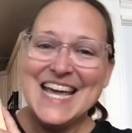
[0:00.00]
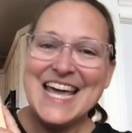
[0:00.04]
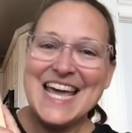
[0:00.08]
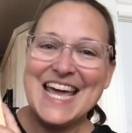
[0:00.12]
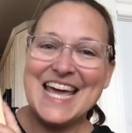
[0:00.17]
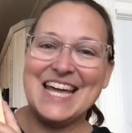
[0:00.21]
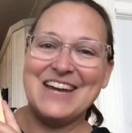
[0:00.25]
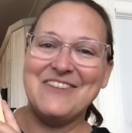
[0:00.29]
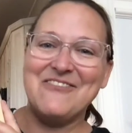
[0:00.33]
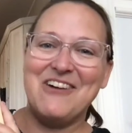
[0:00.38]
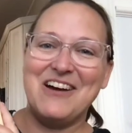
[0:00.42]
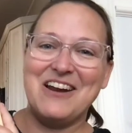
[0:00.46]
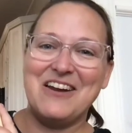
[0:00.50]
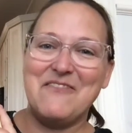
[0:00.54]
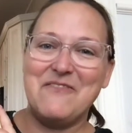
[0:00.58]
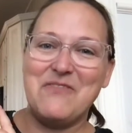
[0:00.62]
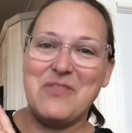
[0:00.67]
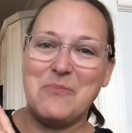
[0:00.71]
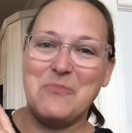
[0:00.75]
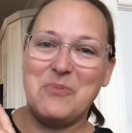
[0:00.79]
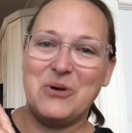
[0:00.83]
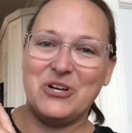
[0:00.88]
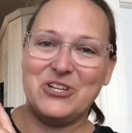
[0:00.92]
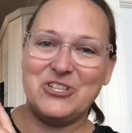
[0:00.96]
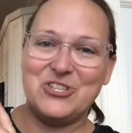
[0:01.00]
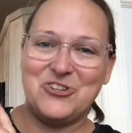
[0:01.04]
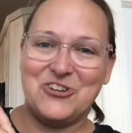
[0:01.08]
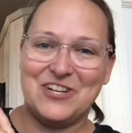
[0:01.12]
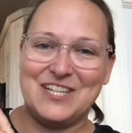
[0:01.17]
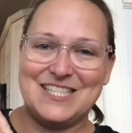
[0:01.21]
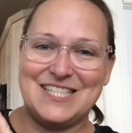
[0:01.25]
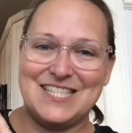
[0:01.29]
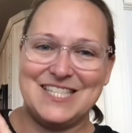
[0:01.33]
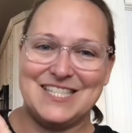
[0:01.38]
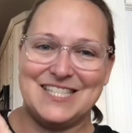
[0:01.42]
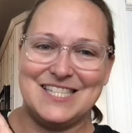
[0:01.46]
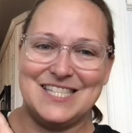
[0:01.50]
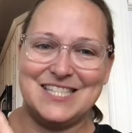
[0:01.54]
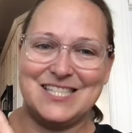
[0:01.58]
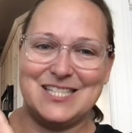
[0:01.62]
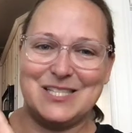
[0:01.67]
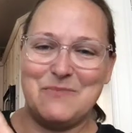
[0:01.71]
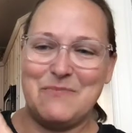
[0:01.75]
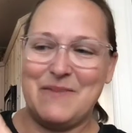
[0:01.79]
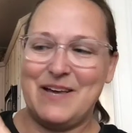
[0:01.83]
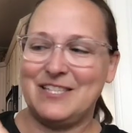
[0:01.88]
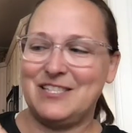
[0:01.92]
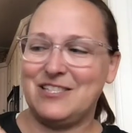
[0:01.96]
in one of the book choices this
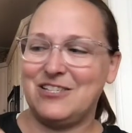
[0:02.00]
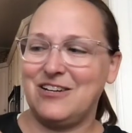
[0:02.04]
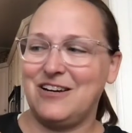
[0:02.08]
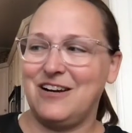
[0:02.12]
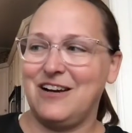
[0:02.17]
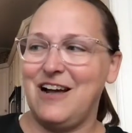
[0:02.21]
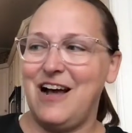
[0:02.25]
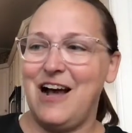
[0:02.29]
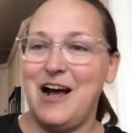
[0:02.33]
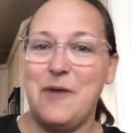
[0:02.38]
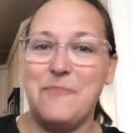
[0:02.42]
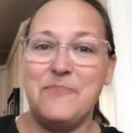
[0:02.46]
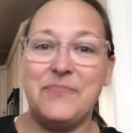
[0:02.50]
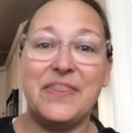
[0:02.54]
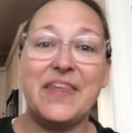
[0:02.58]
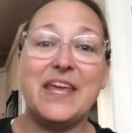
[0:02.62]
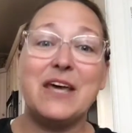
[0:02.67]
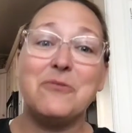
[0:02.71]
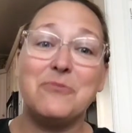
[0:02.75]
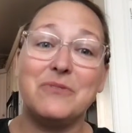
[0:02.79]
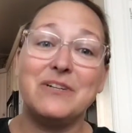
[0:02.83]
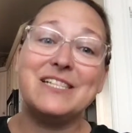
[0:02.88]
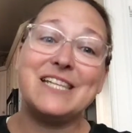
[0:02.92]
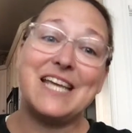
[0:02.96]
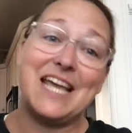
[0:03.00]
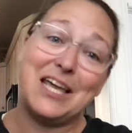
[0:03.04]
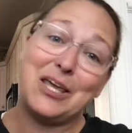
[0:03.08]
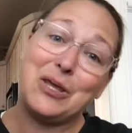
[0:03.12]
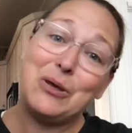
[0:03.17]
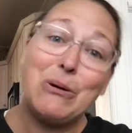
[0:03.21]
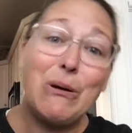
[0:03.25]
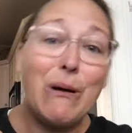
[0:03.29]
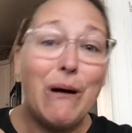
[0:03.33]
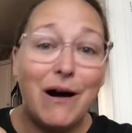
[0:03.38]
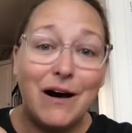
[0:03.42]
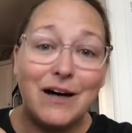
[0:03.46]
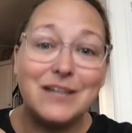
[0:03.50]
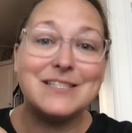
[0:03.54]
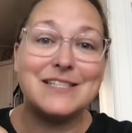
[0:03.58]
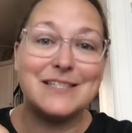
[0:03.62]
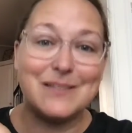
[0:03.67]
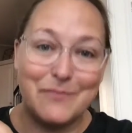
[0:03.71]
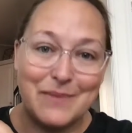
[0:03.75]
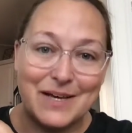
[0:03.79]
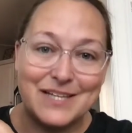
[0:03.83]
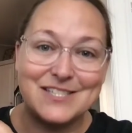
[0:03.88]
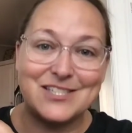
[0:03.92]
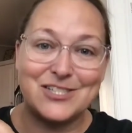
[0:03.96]
semester. It would take you all
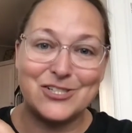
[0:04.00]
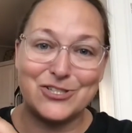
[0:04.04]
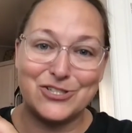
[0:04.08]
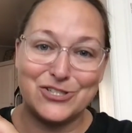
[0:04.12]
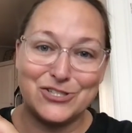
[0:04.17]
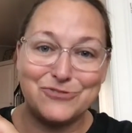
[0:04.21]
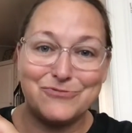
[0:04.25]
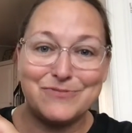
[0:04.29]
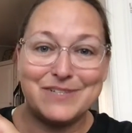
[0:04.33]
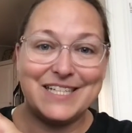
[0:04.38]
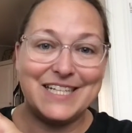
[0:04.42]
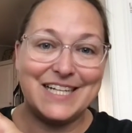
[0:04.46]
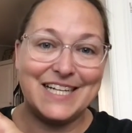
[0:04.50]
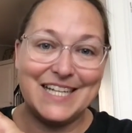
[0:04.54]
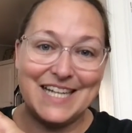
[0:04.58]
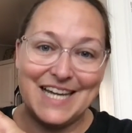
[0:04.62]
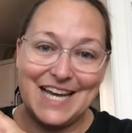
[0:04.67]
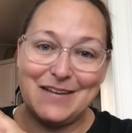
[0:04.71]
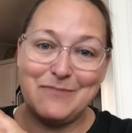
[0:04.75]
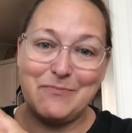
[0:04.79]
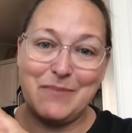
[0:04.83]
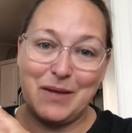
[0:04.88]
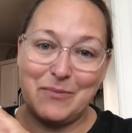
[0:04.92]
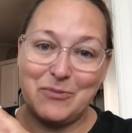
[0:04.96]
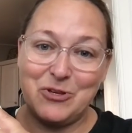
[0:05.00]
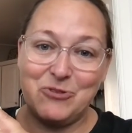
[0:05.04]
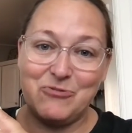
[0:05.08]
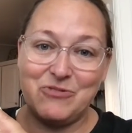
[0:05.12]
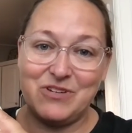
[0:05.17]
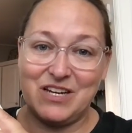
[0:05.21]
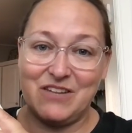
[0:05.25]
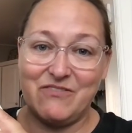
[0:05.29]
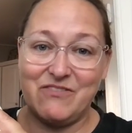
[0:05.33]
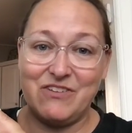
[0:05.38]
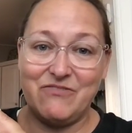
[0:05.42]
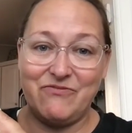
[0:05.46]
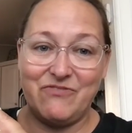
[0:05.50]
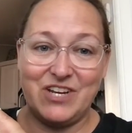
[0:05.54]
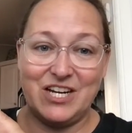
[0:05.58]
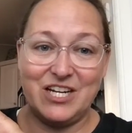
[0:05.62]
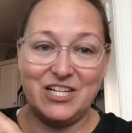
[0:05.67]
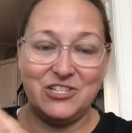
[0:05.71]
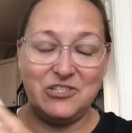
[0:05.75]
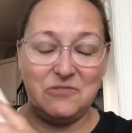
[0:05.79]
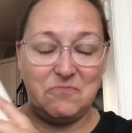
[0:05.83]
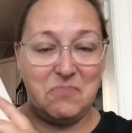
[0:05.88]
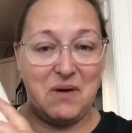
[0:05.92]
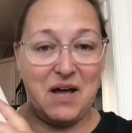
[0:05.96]
semester to read it, and maybe you wouldn't even
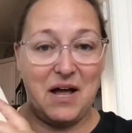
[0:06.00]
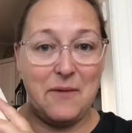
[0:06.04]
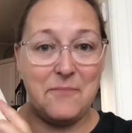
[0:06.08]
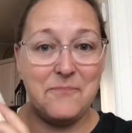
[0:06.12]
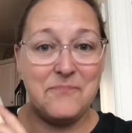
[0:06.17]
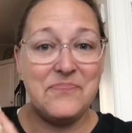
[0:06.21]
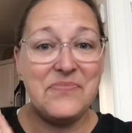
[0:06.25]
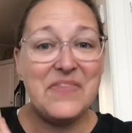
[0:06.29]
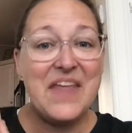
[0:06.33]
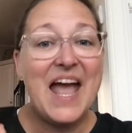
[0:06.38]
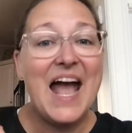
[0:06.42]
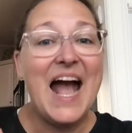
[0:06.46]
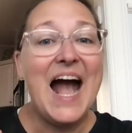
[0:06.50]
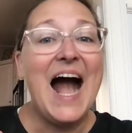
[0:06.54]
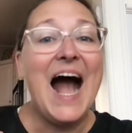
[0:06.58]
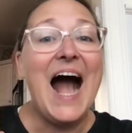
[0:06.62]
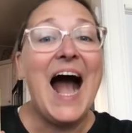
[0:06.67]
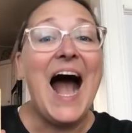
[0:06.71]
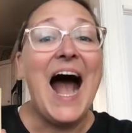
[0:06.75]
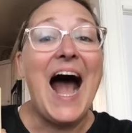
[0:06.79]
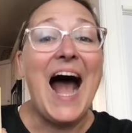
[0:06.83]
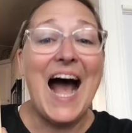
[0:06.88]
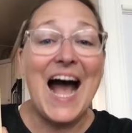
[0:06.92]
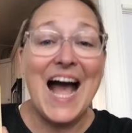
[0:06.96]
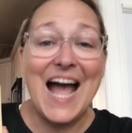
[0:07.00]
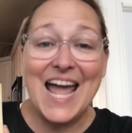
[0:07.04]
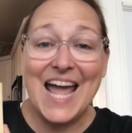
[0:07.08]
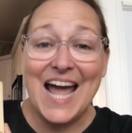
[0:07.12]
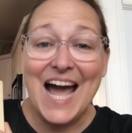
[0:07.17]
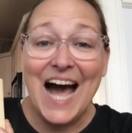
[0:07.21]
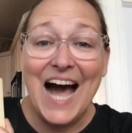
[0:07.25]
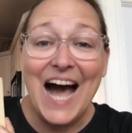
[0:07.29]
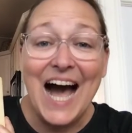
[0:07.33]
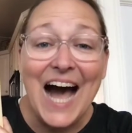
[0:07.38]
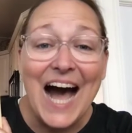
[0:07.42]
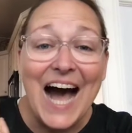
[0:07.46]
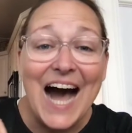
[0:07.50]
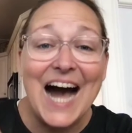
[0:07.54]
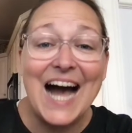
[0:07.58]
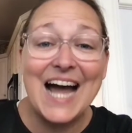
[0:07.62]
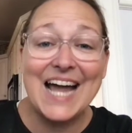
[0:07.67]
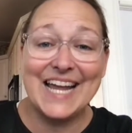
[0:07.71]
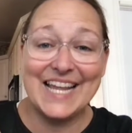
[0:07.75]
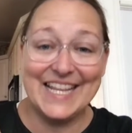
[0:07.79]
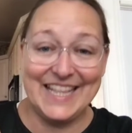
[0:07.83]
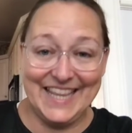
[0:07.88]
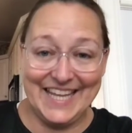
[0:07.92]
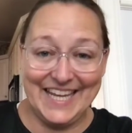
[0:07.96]
finish. But I
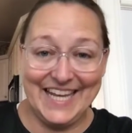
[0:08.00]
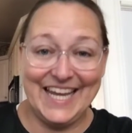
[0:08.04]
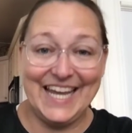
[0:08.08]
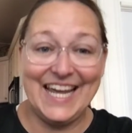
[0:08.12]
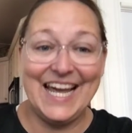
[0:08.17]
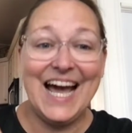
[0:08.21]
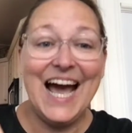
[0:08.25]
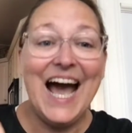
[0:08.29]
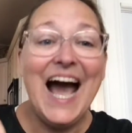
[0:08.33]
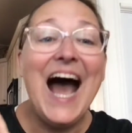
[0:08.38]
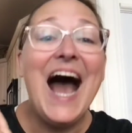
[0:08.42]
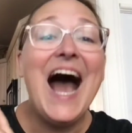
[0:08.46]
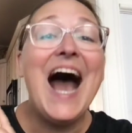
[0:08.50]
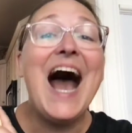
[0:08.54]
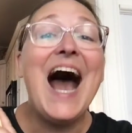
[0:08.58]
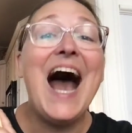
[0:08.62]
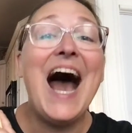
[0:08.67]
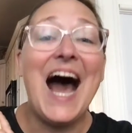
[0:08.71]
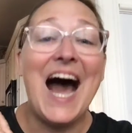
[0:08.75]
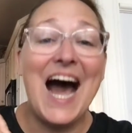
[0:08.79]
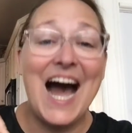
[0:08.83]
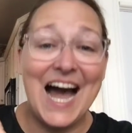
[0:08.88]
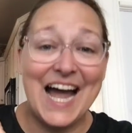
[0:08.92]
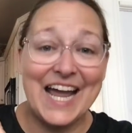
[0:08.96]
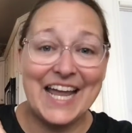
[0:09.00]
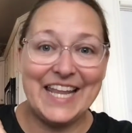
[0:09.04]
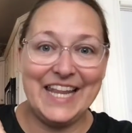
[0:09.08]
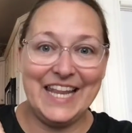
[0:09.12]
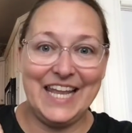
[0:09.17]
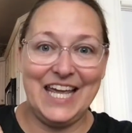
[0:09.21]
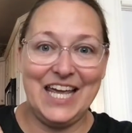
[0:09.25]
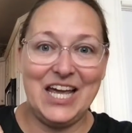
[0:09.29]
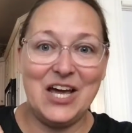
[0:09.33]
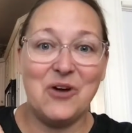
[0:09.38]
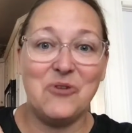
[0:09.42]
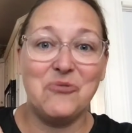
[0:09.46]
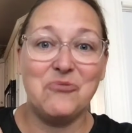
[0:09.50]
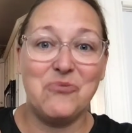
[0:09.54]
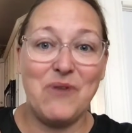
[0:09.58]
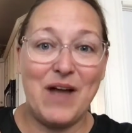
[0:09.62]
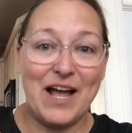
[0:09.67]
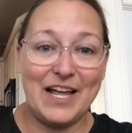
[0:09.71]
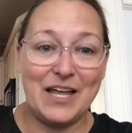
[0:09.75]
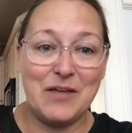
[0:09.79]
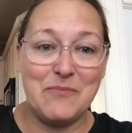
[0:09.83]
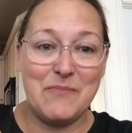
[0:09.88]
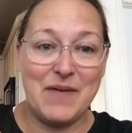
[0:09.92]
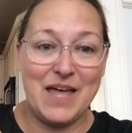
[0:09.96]
highly, highly
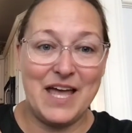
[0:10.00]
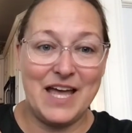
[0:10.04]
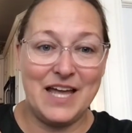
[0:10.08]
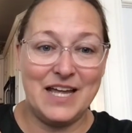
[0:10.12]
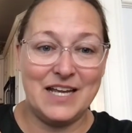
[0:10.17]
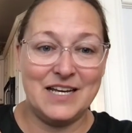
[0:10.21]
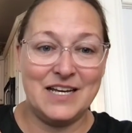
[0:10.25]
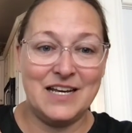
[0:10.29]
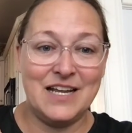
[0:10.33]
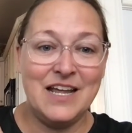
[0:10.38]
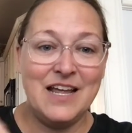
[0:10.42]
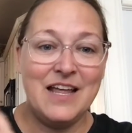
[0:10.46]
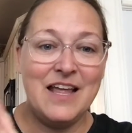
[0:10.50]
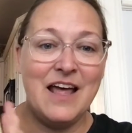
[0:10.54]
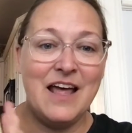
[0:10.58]
recommend